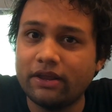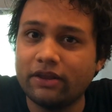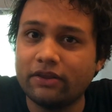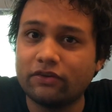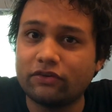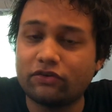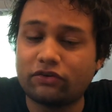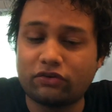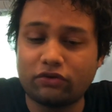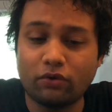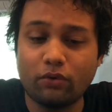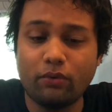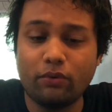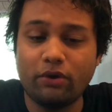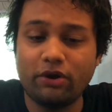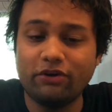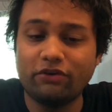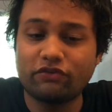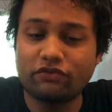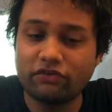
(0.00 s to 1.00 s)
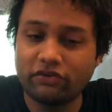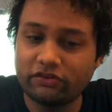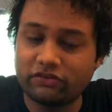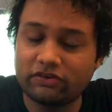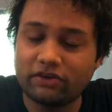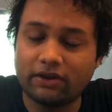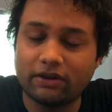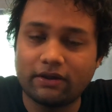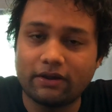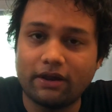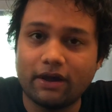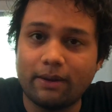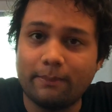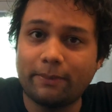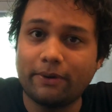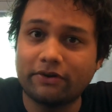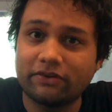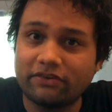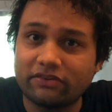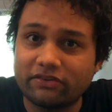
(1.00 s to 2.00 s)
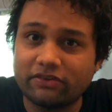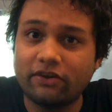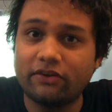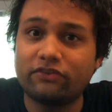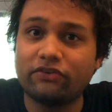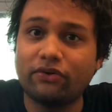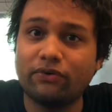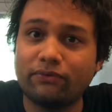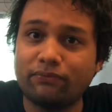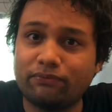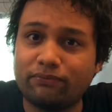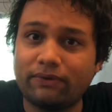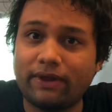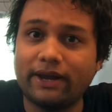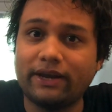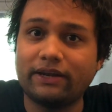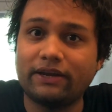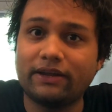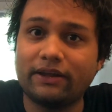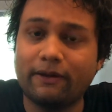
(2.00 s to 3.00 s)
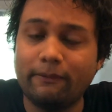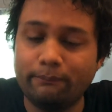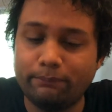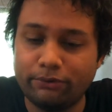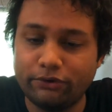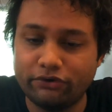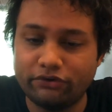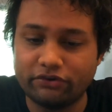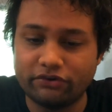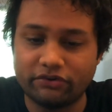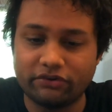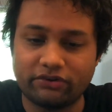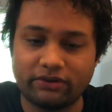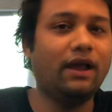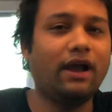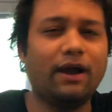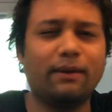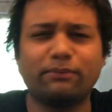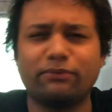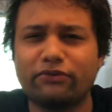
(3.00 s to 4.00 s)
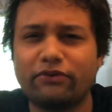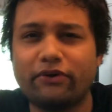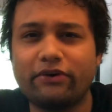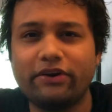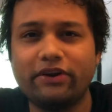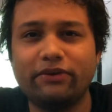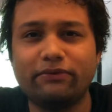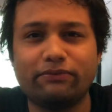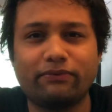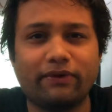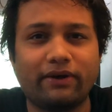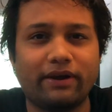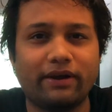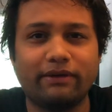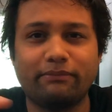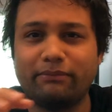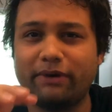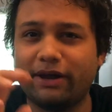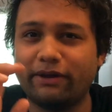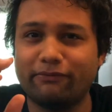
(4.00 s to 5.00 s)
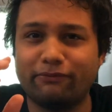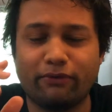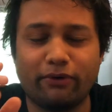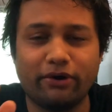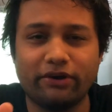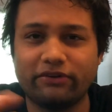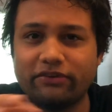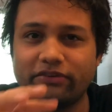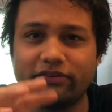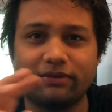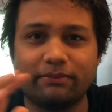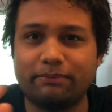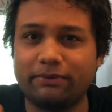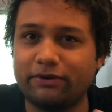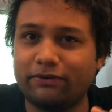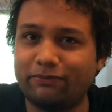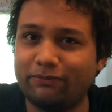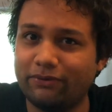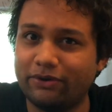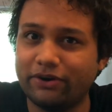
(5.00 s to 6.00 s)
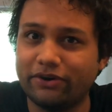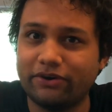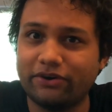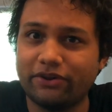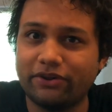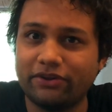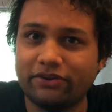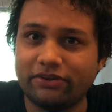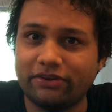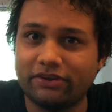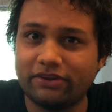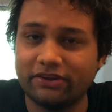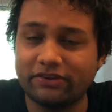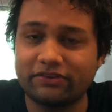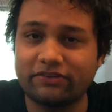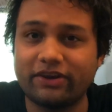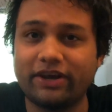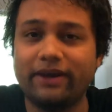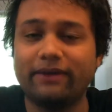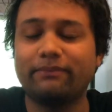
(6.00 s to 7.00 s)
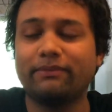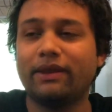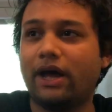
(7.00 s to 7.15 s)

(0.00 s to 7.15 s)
so interesting about such flight computers. I'm sorry if my voice is a bit weird this time.